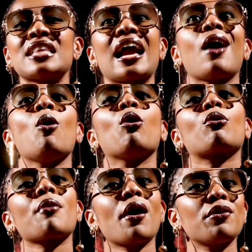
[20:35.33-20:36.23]
like a whole
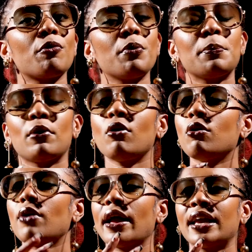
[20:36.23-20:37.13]
crowd of
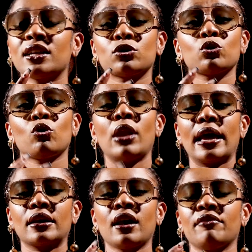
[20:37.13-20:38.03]
people, I get so
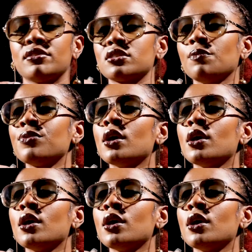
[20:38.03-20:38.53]
like nervous.